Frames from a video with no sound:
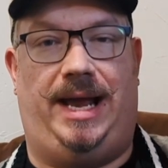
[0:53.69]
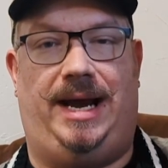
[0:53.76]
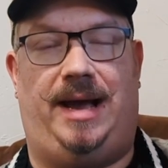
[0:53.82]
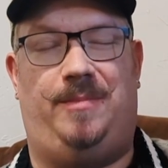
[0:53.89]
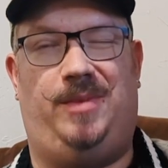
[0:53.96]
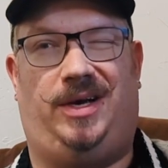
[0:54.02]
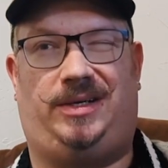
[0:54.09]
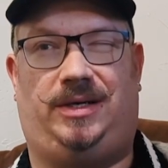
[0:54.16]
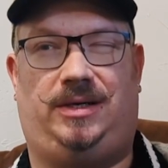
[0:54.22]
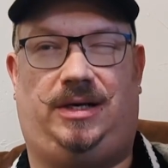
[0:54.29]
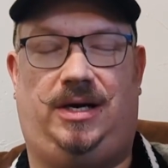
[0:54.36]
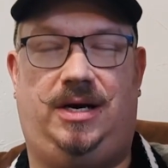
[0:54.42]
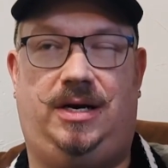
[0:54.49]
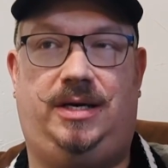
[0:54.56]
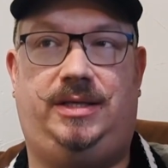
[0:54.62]
And I'm
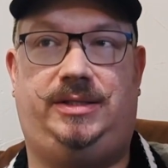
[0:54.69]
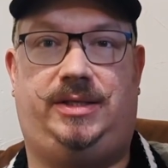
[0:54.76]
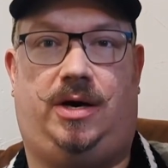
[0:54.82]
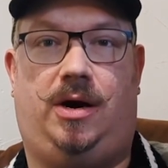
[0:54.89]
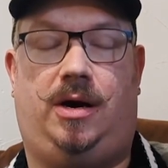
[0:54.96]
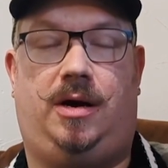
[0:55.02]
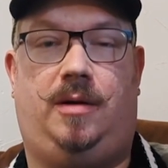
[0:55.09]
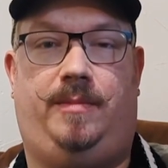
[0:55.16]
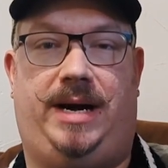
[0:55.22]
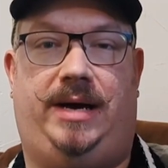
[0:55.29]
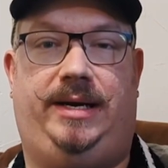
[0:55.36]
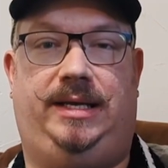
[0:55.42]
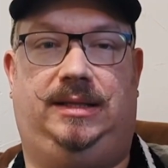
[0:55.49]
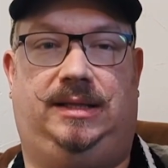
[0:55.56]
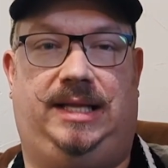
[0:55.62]
going to talk
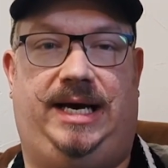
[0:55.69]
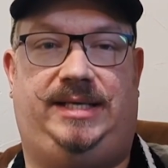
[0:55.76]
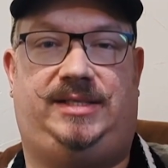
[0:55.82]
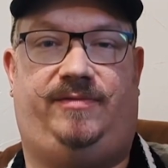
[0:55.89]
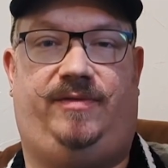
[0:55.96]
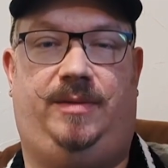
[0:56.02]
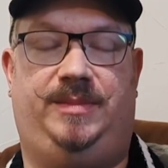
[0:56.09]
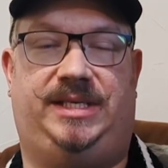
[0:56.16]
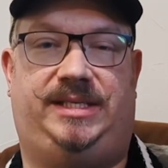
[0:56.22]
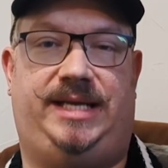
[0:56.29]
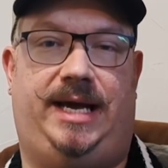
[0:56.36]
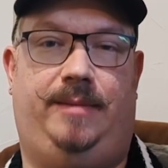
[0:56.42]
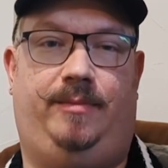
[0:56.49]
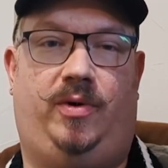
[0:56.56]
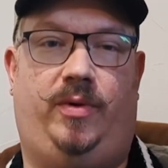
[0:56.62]
about it less from the
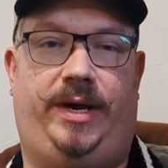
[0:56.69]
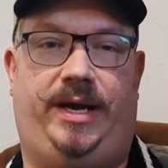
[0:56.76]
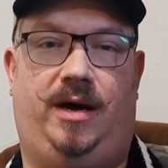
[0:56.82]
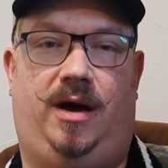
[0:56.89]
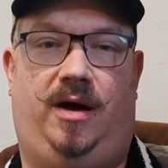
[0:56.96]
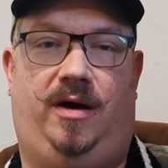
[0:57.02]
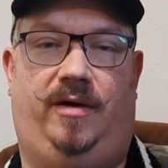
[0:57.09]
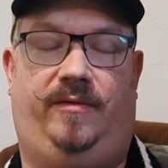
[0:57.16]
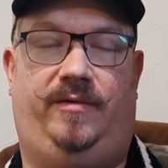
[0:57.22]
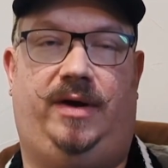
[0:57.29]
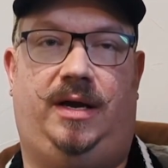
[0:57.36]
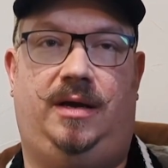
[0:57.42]
standpoint of